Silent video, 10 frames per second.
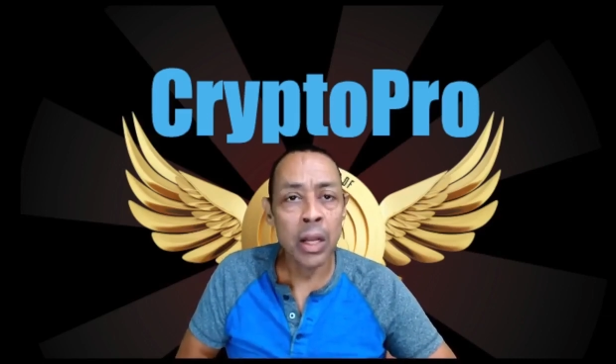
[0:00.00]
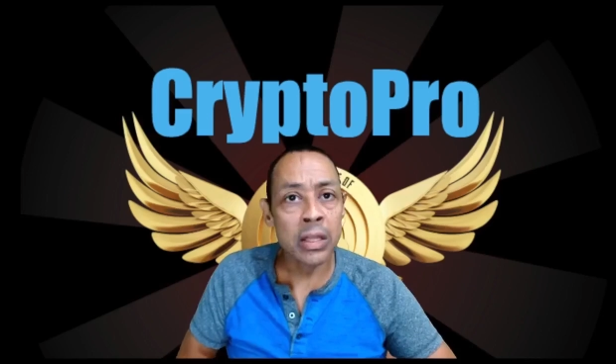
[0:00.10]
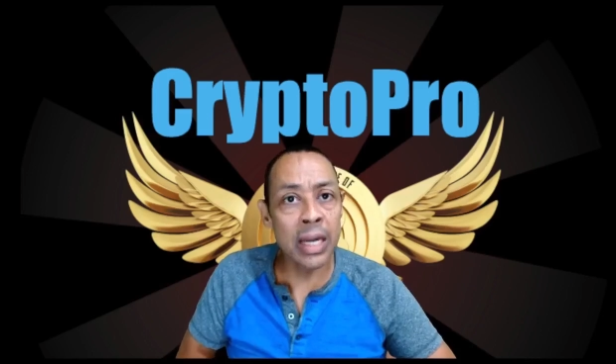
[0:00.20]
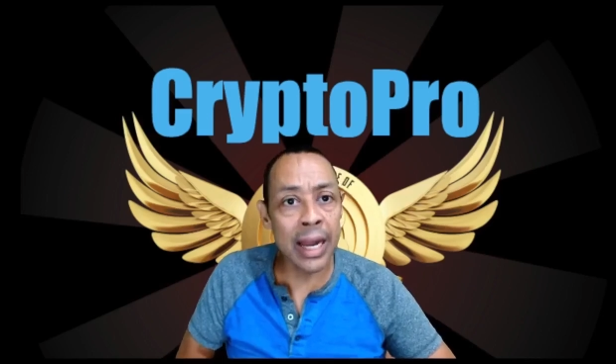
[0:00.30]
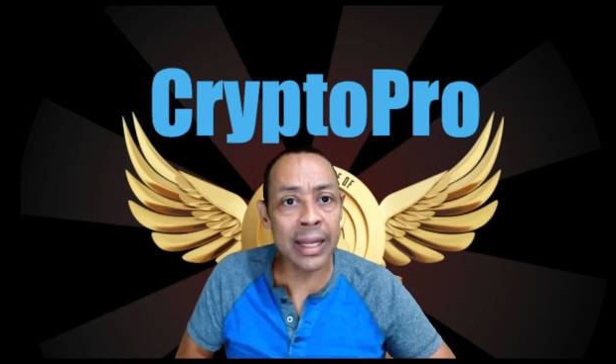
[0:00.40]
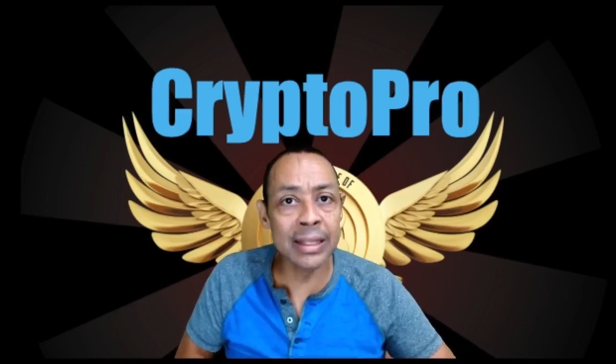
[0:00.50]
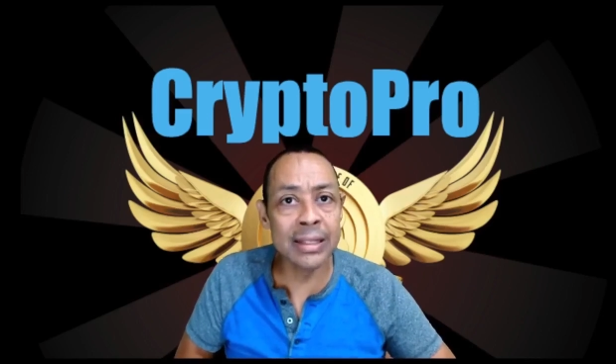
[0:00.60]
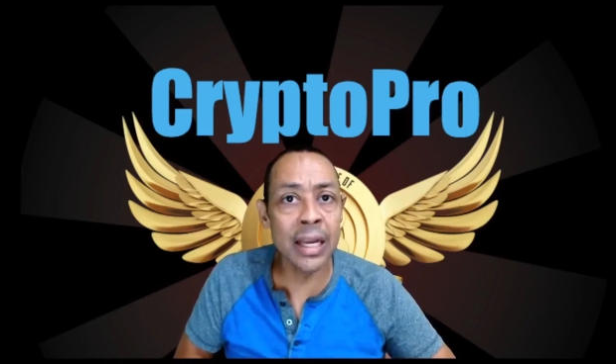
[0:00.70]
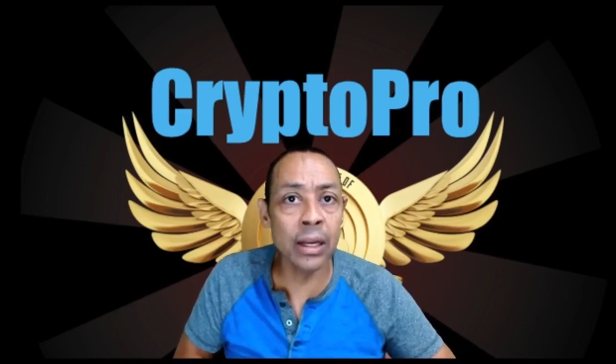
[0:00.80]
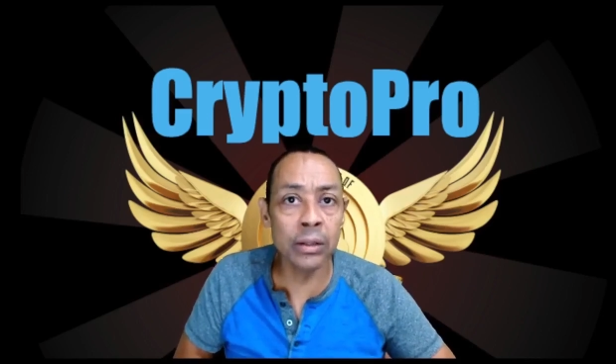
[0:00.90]
then I can
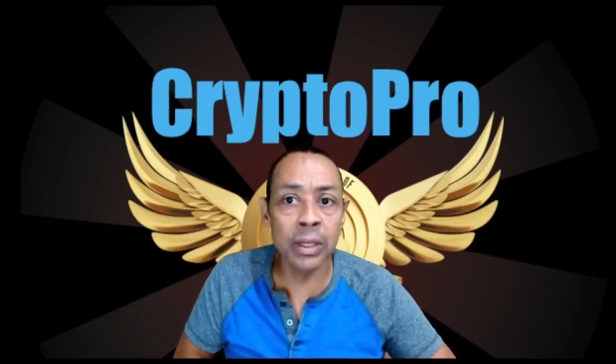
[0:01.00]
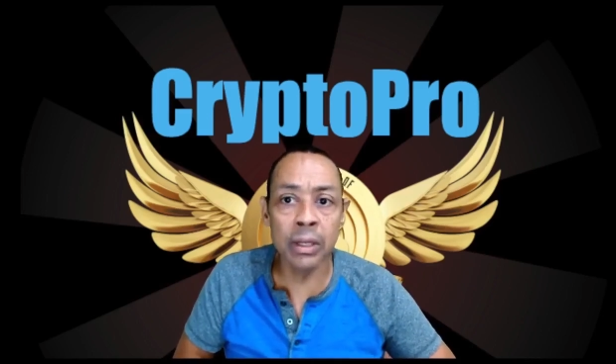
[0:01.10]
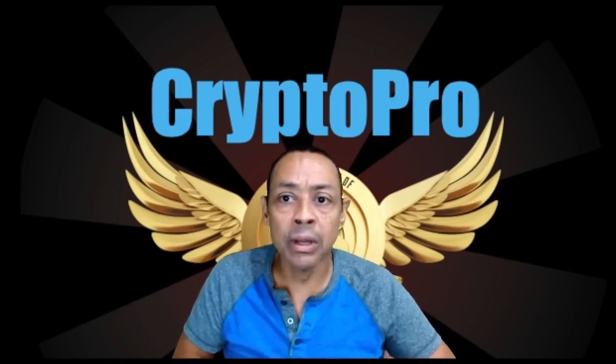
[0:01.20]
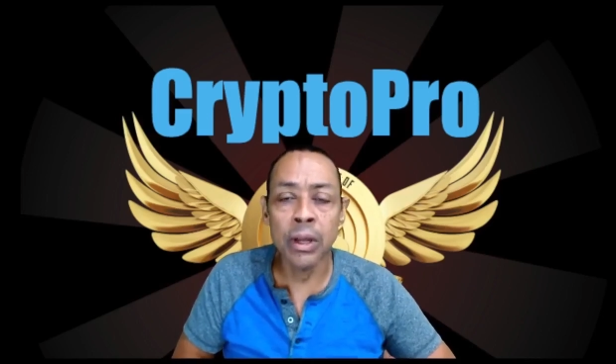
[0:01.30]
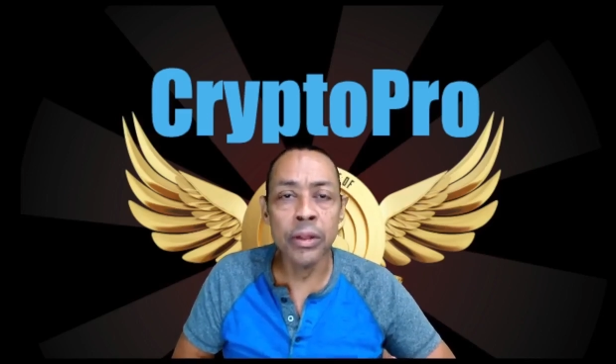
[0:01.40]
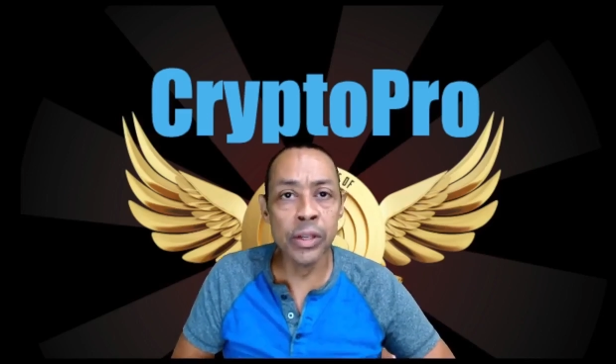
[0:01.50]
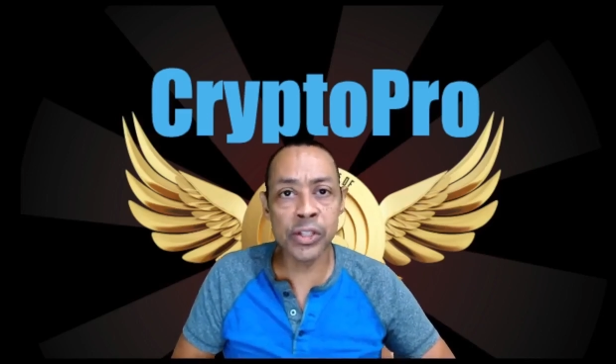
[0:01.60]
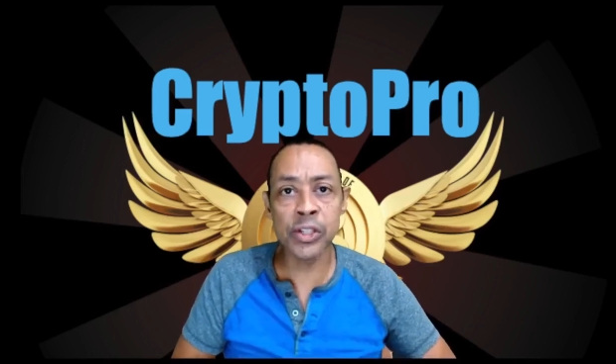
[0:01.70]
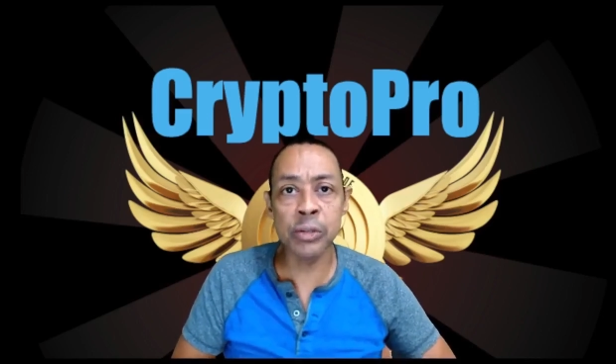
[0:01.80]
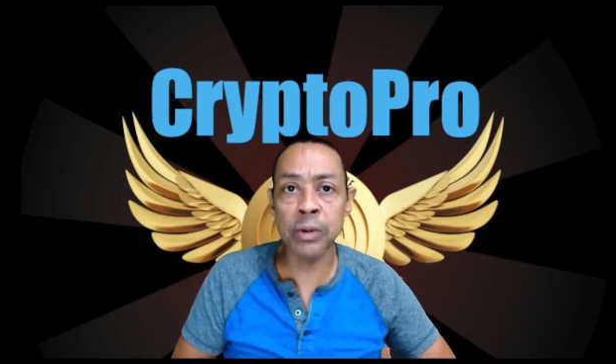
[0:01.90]
tell that this
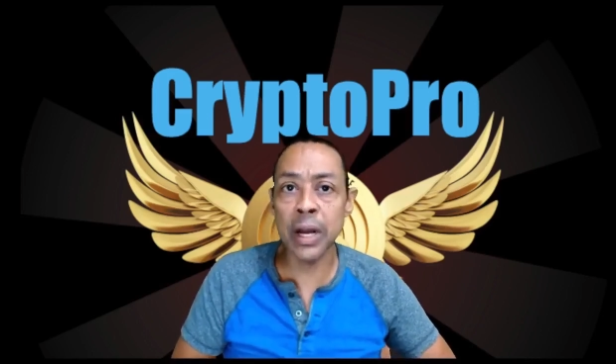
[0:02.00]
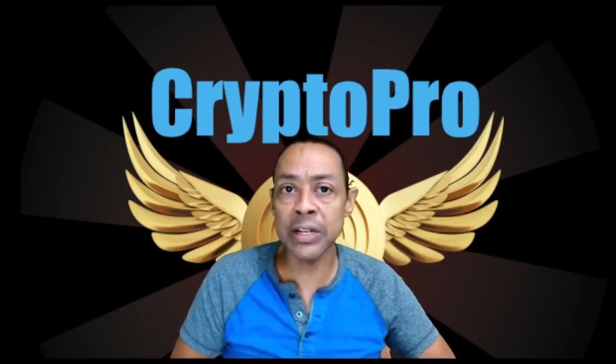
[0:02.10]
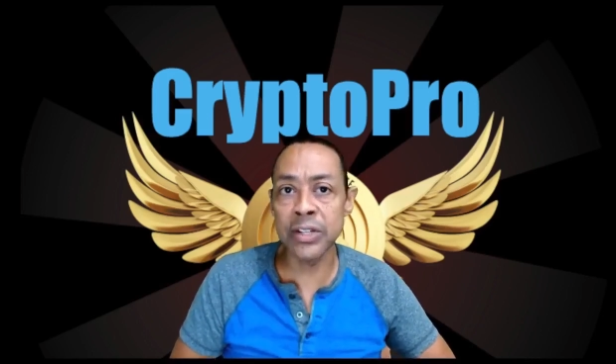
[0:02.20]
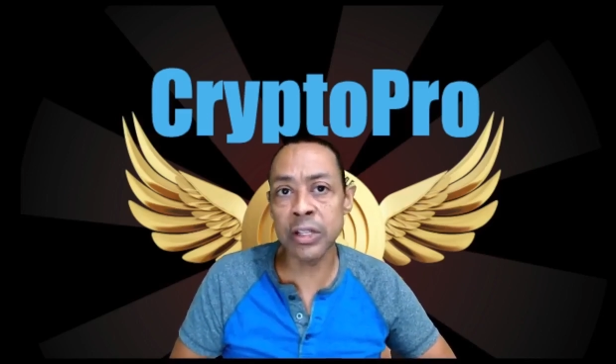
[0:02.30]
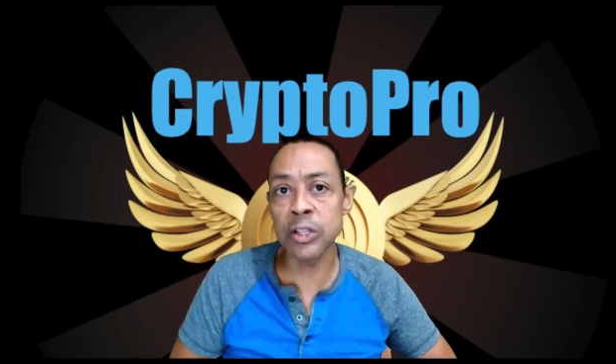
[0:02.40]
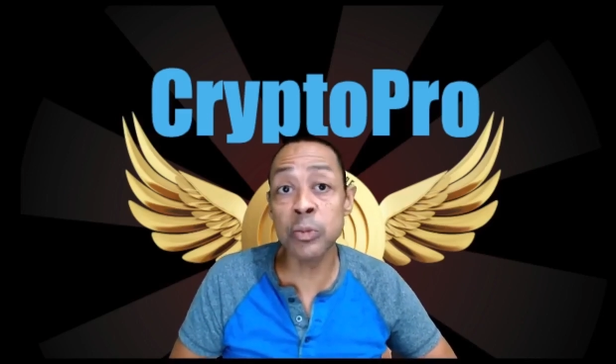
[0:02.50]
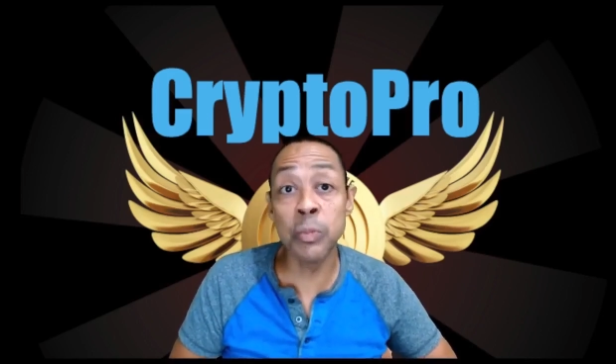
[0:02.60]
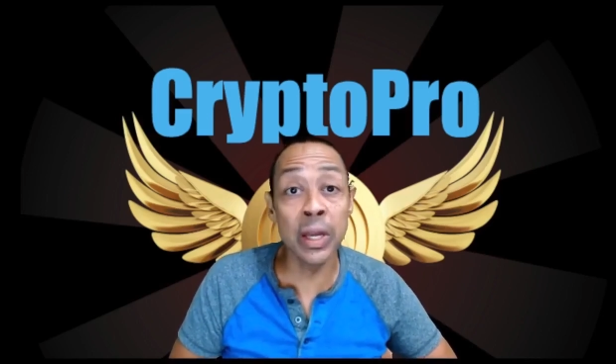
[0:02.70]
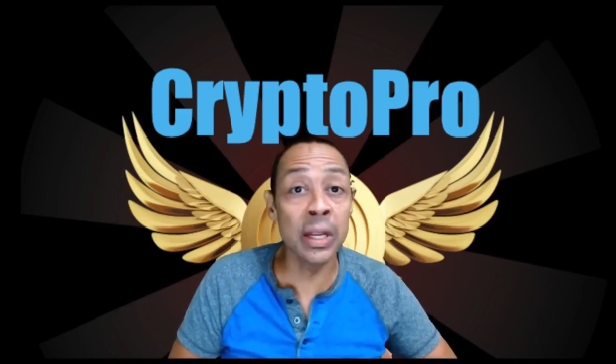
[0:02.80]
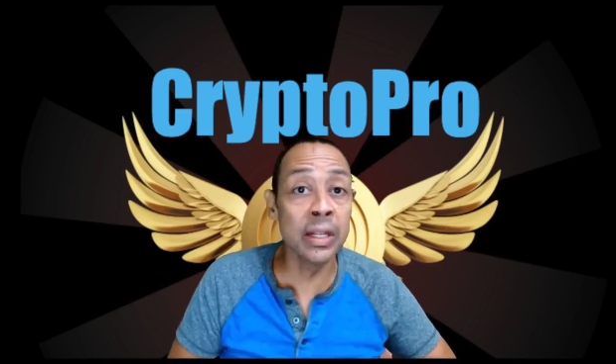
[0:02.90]
is a project that's
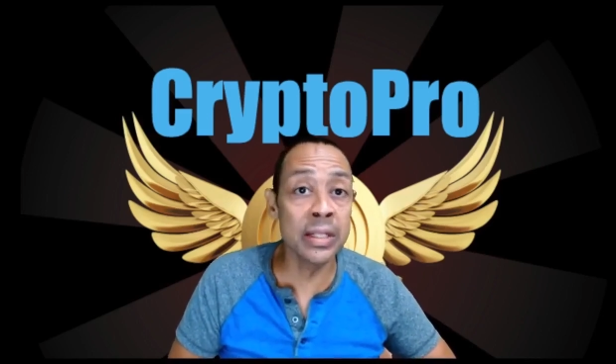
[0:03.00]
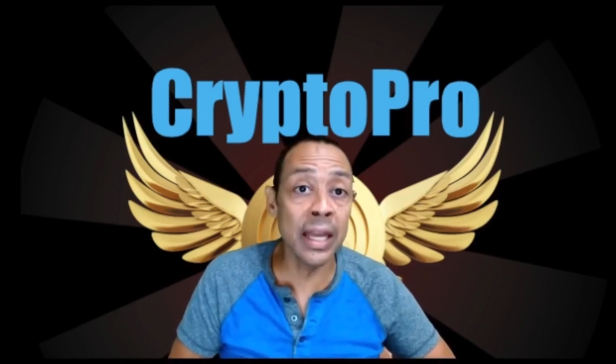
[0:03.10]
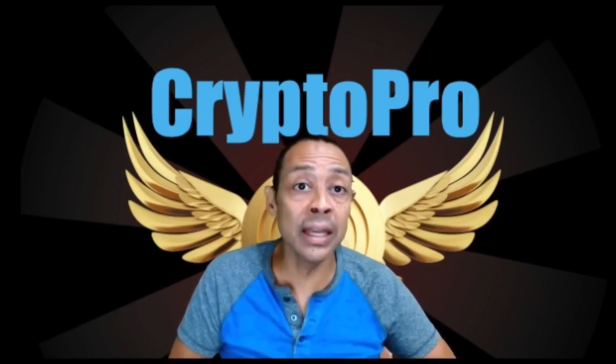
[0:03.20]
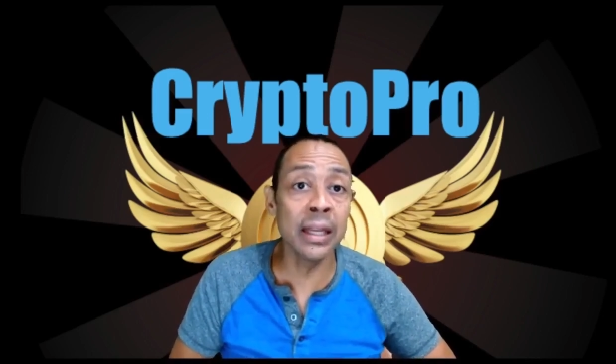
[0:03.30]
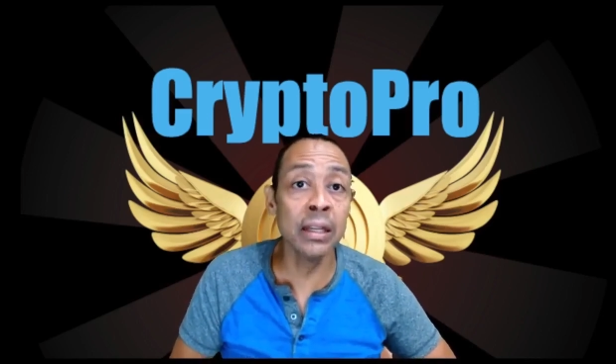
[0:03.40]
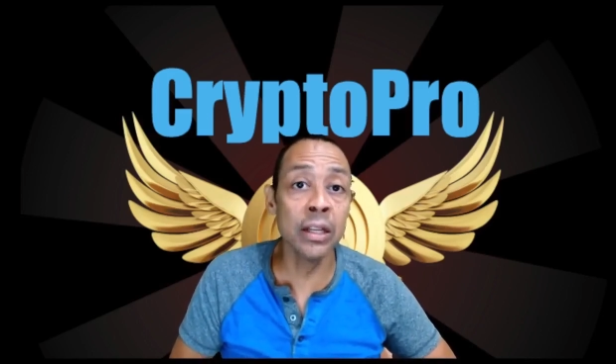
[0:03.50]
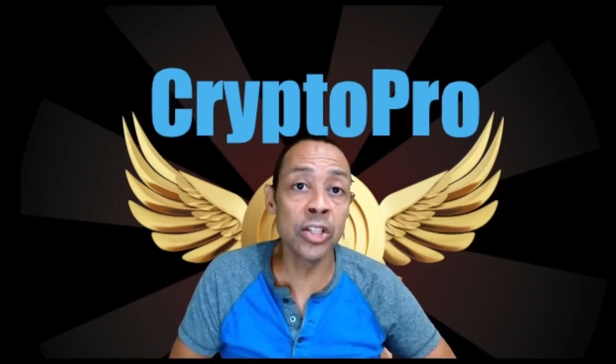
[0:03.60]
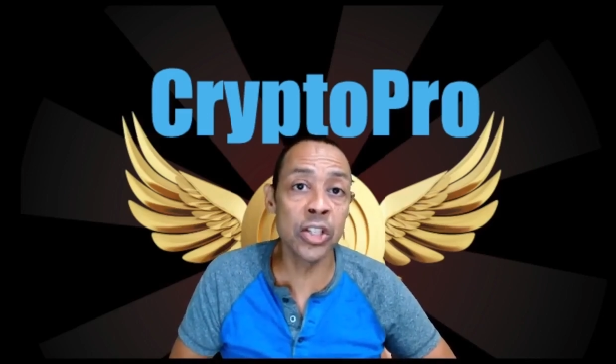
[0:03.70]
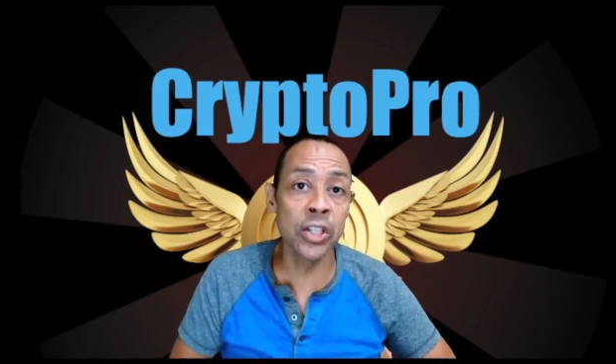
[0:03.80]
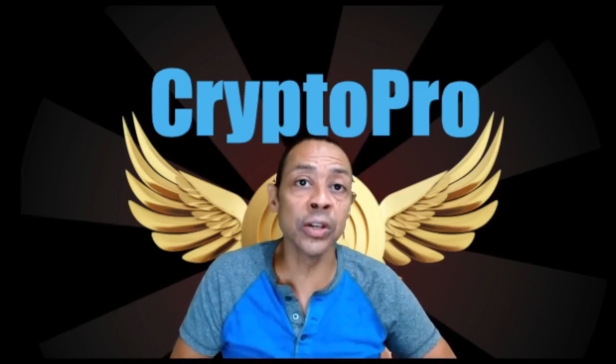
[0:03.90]
being taken
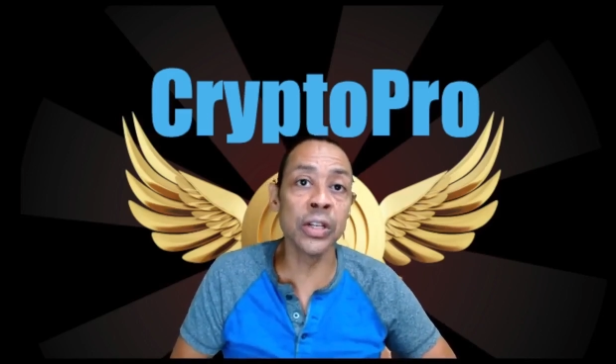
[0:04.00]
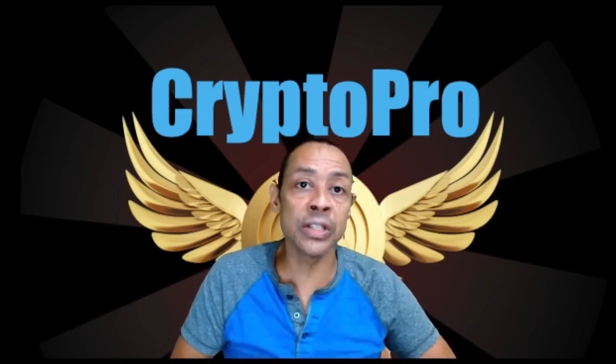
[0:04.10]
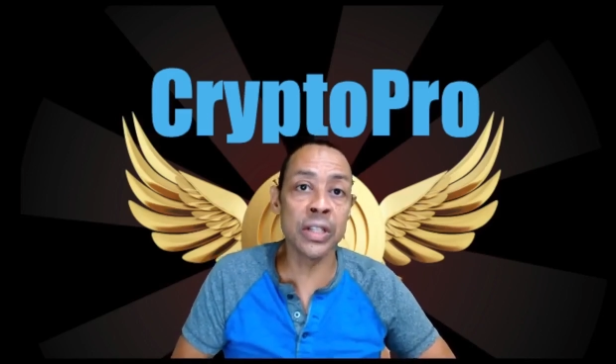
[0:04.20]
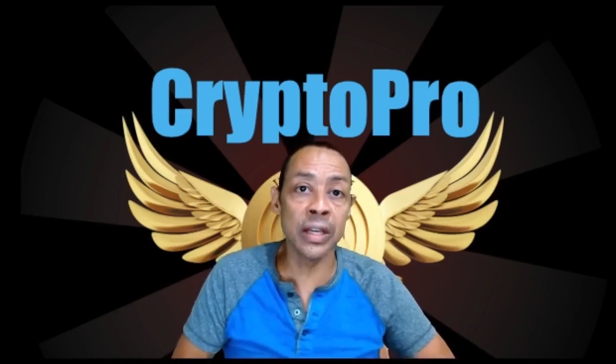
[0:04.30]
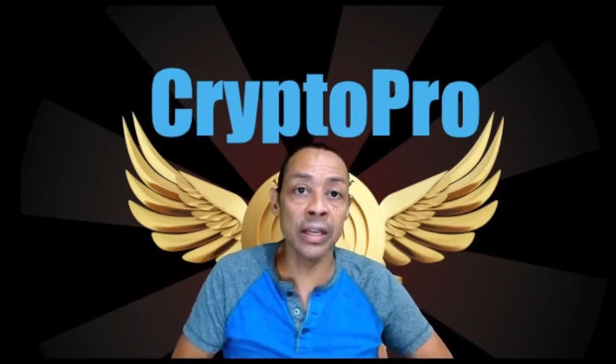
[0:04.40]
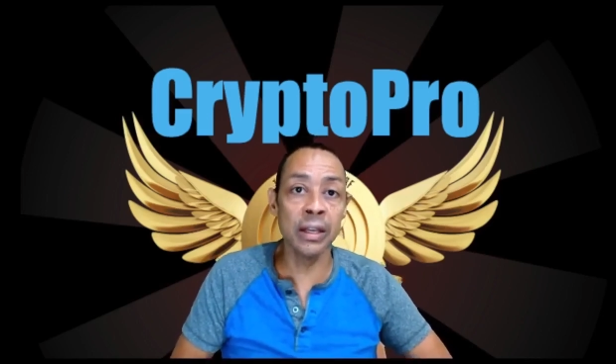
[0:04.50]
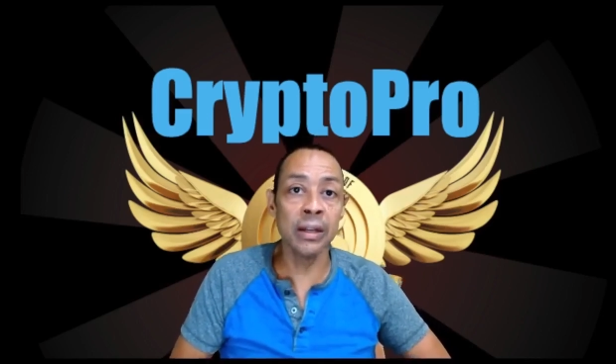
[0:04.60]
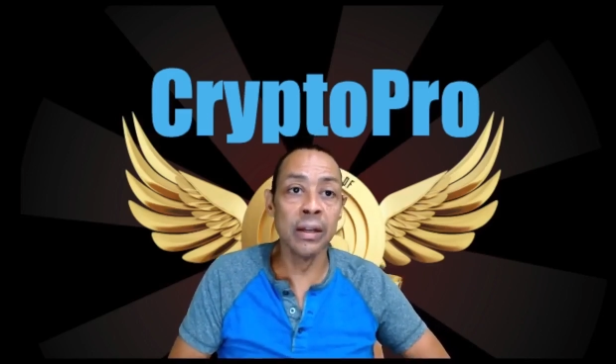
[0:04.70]
seriously.